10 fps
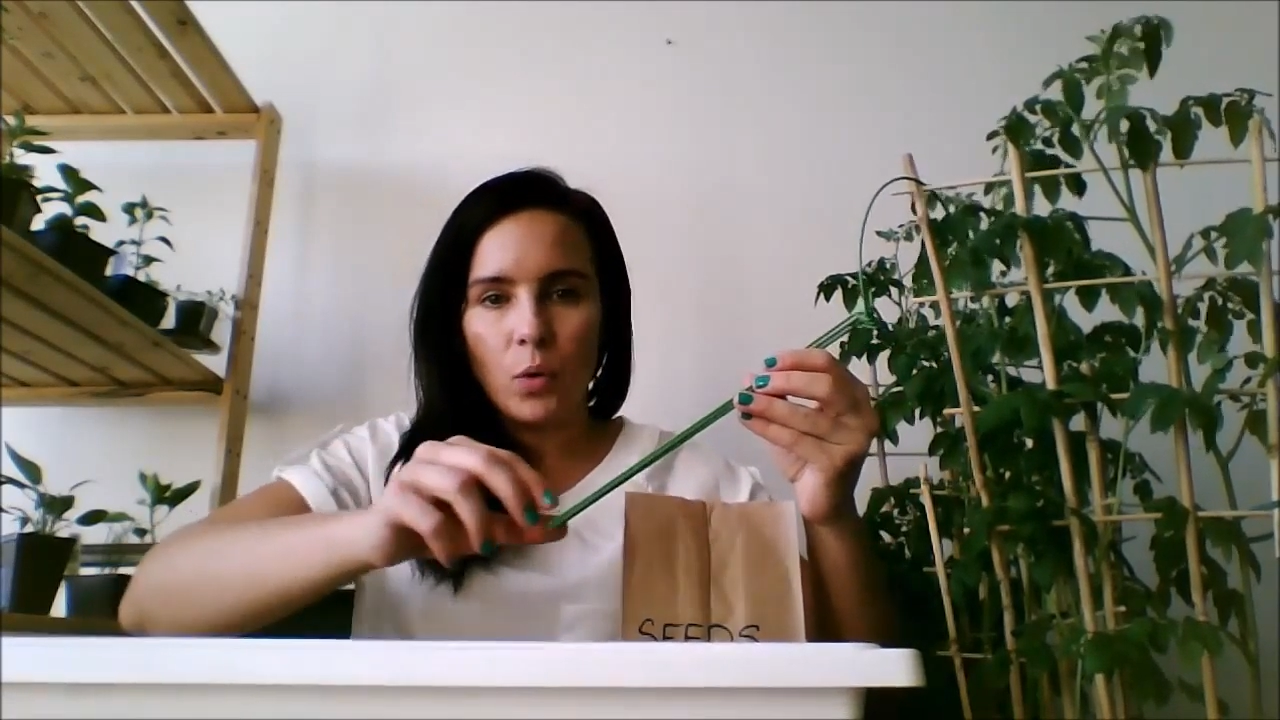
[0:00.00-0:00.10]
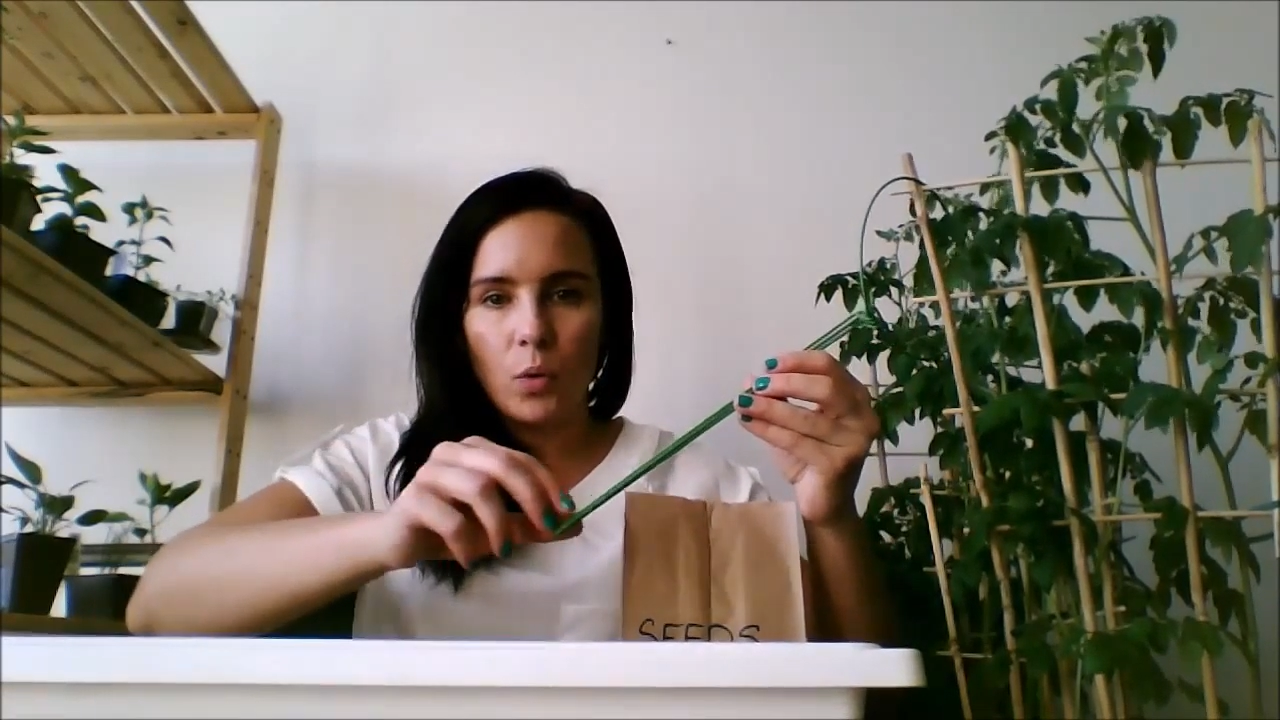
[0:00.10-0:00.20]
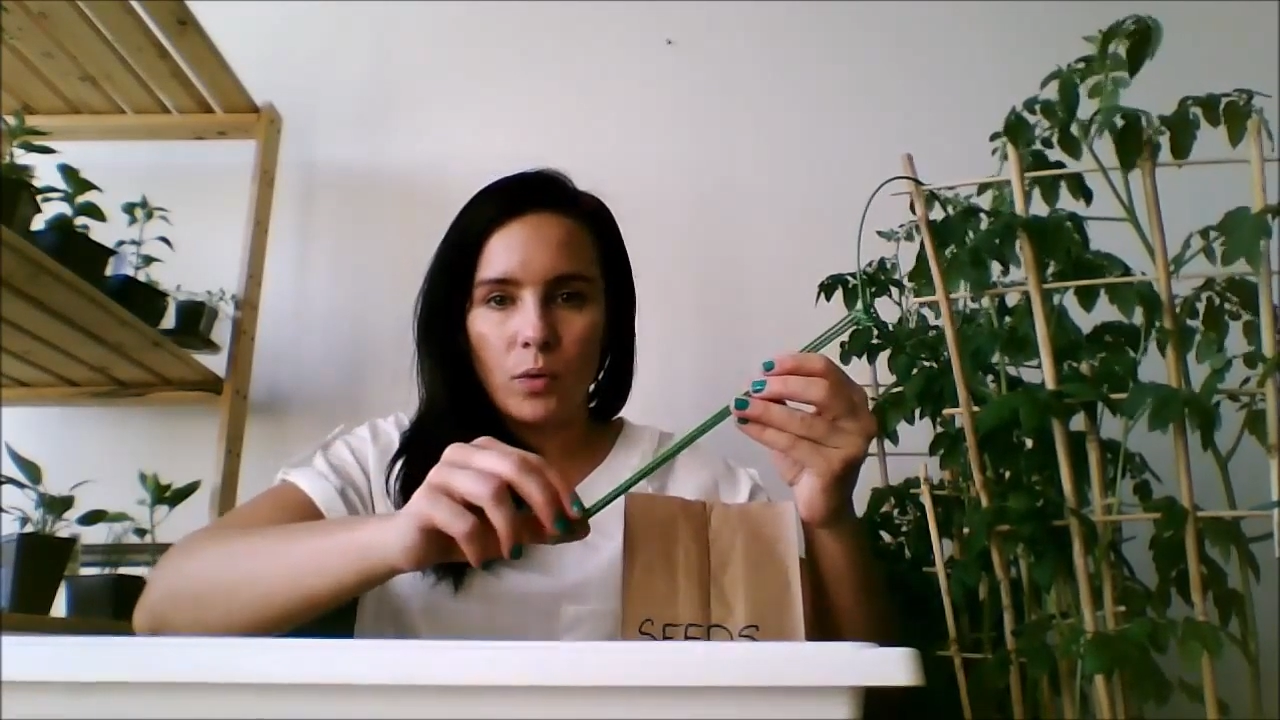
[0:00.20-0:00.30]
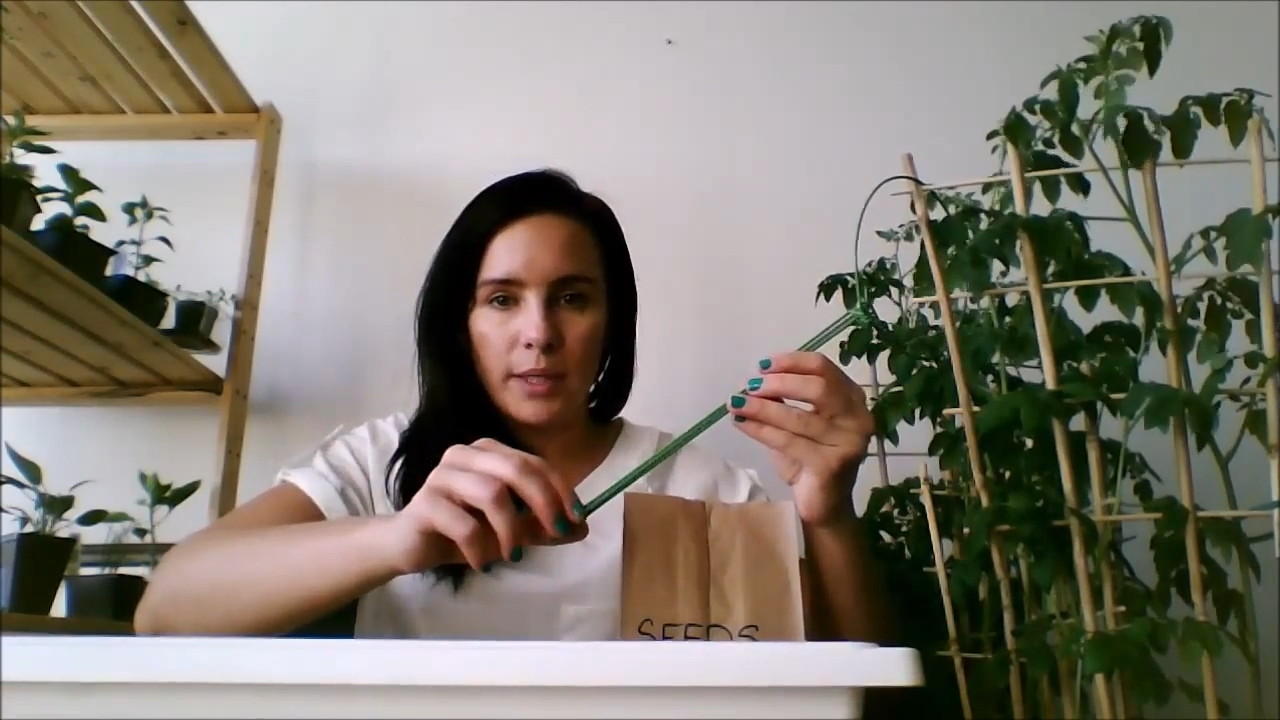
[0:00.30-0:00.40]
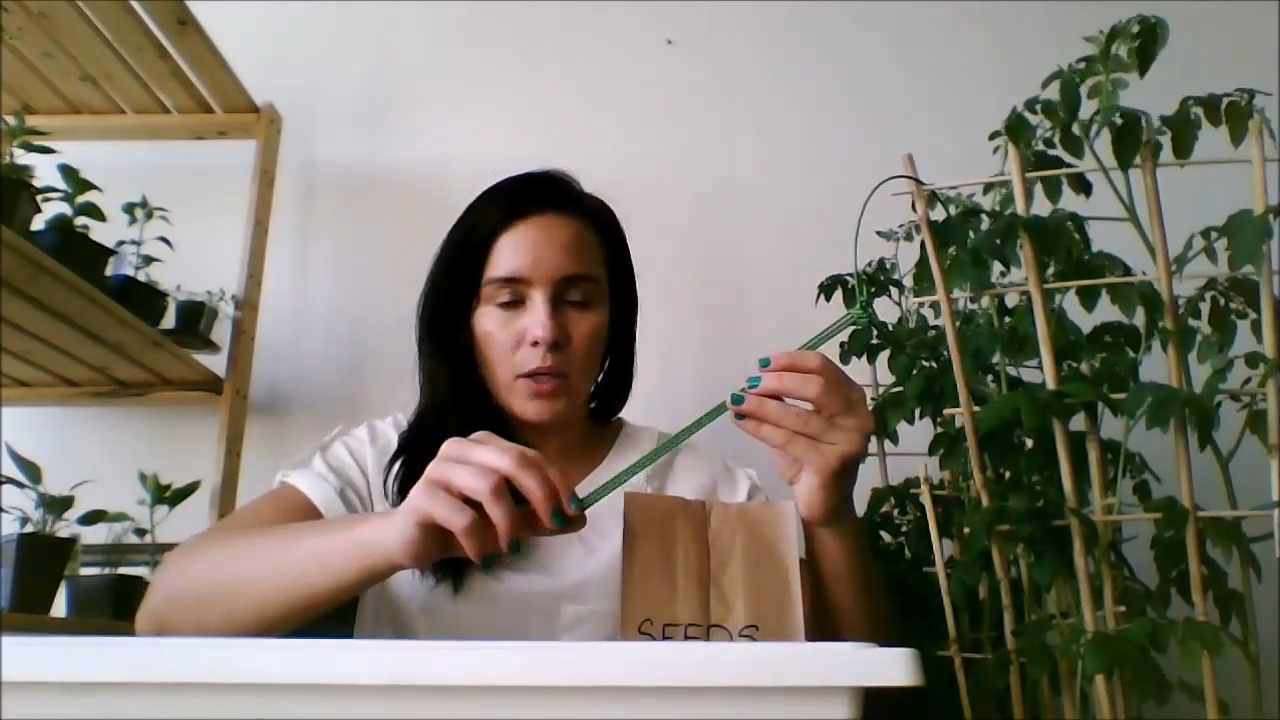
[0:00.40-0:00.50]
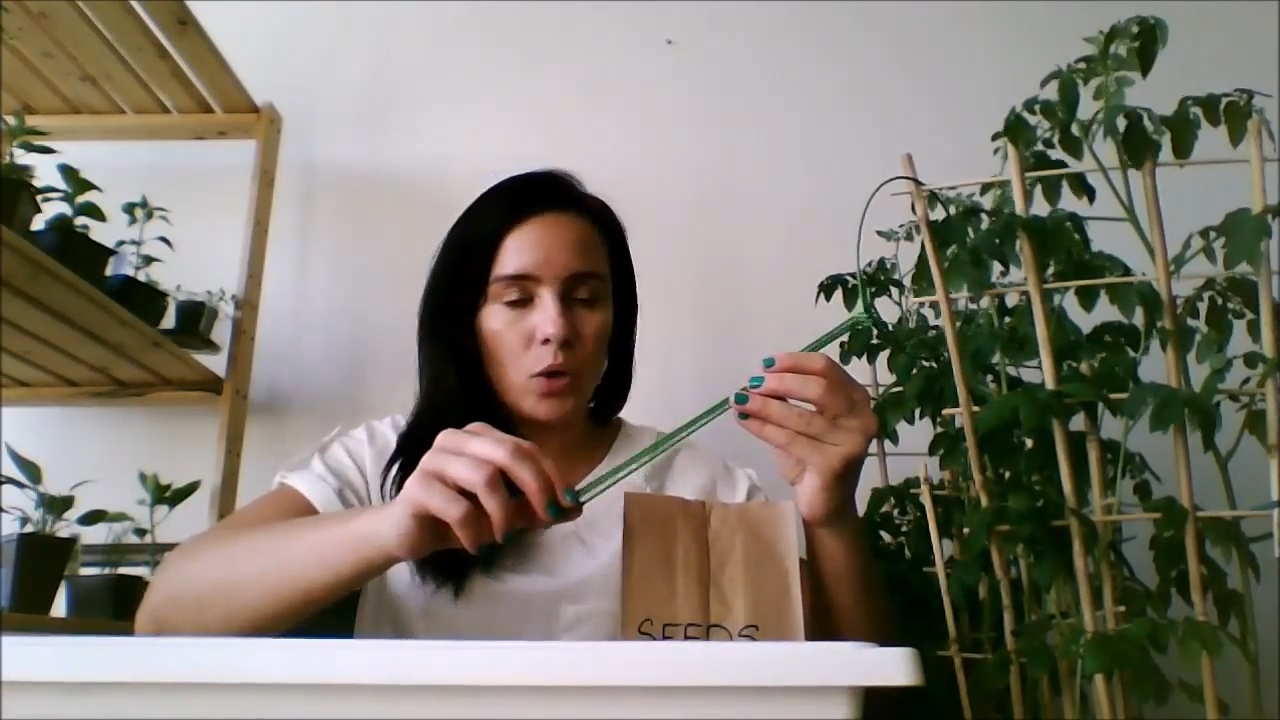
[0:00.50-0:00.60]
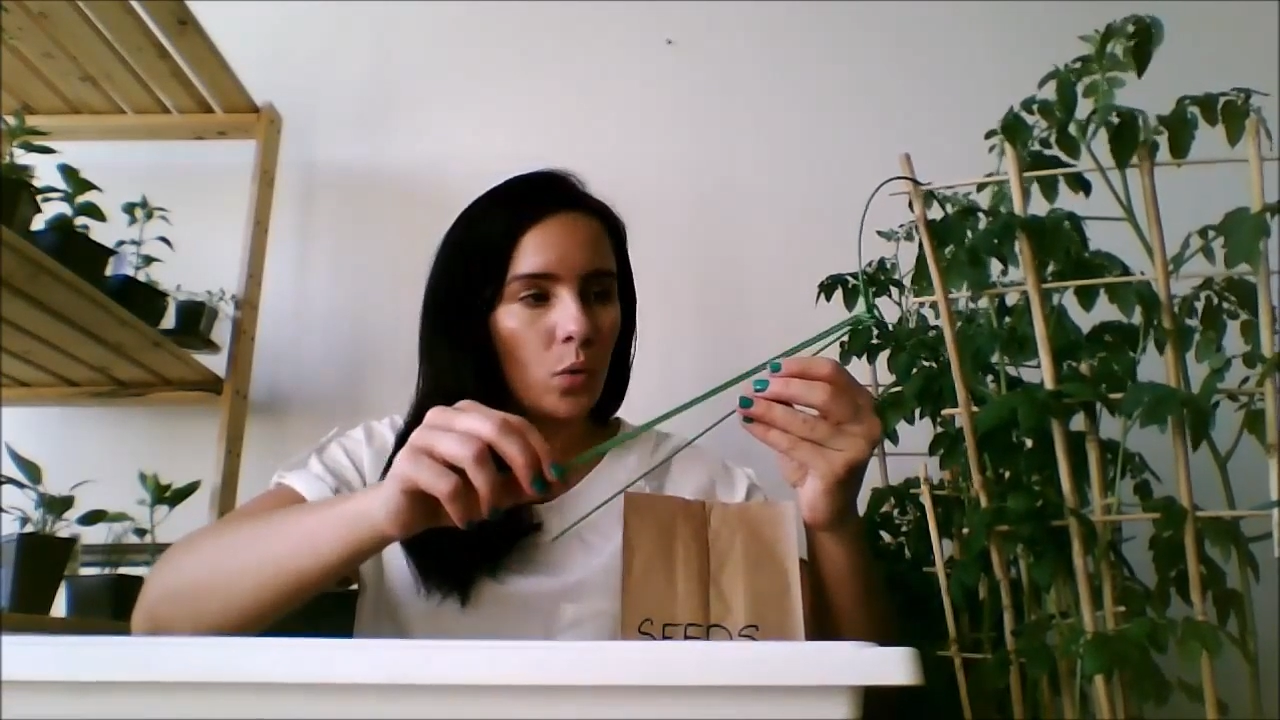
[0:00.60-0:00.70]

early